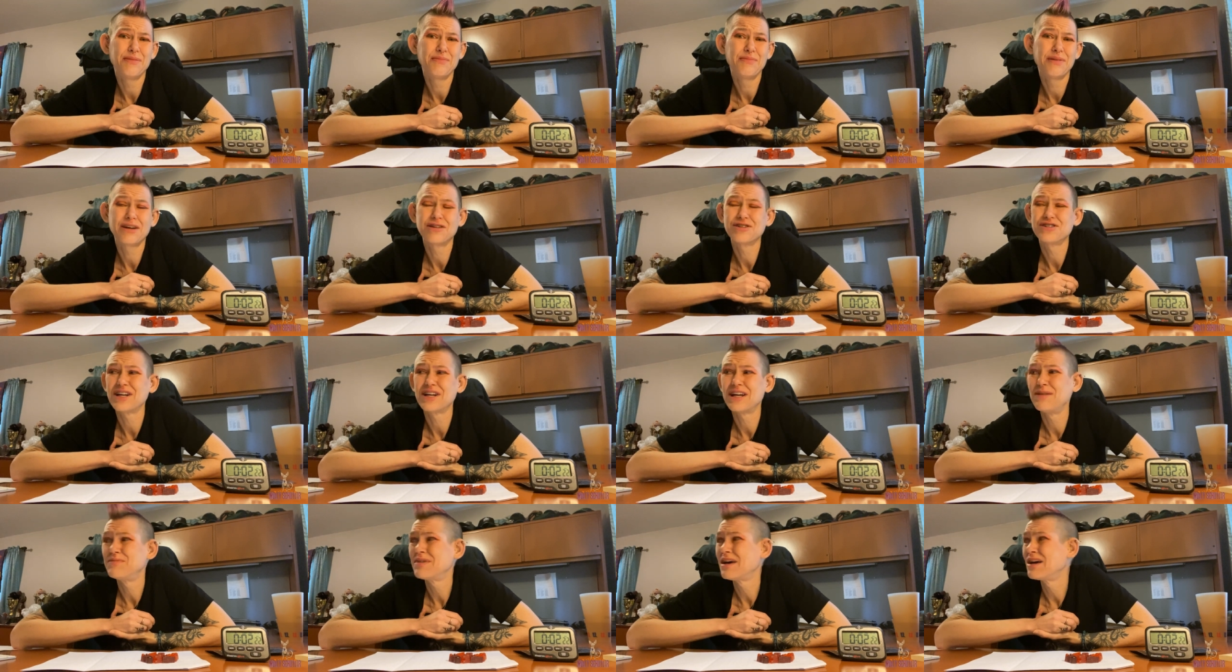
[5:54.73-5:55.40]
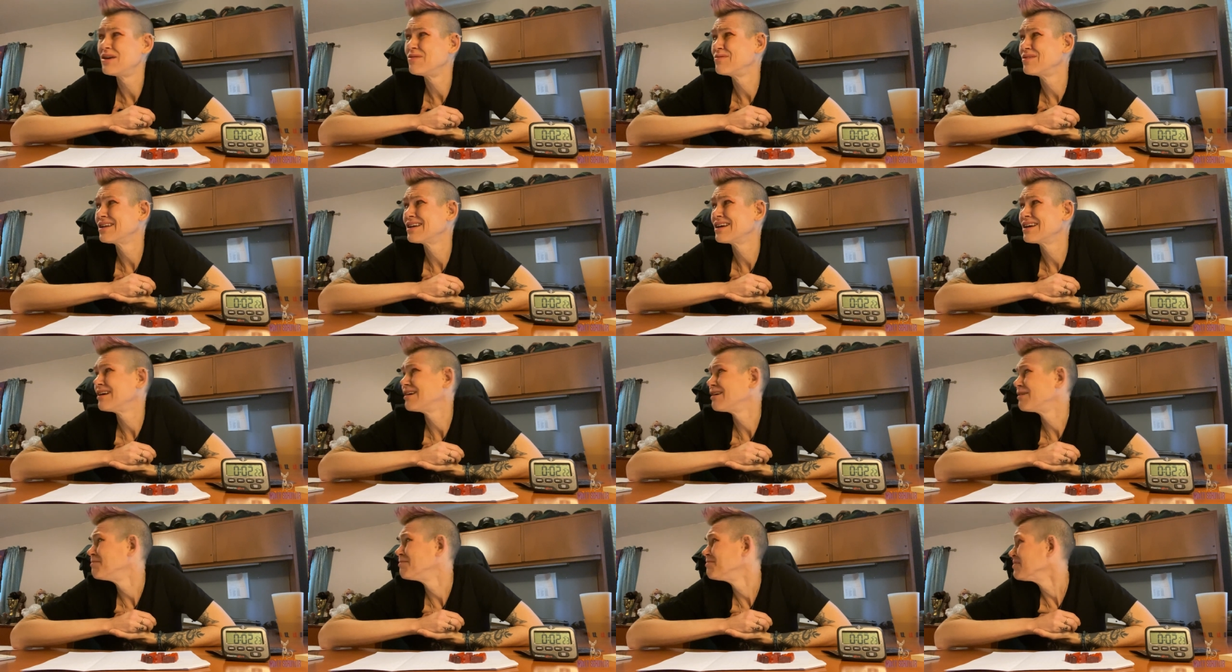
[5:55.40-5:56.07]
And I'm not ashamed. I don't really
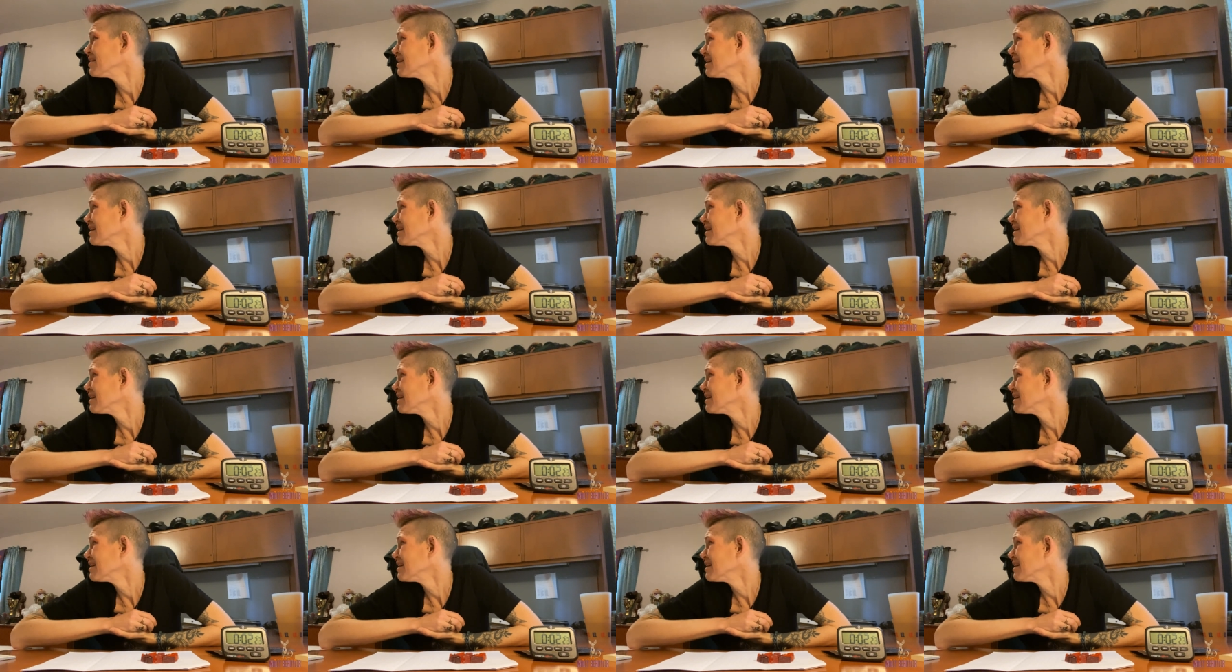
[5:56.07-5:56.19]
care.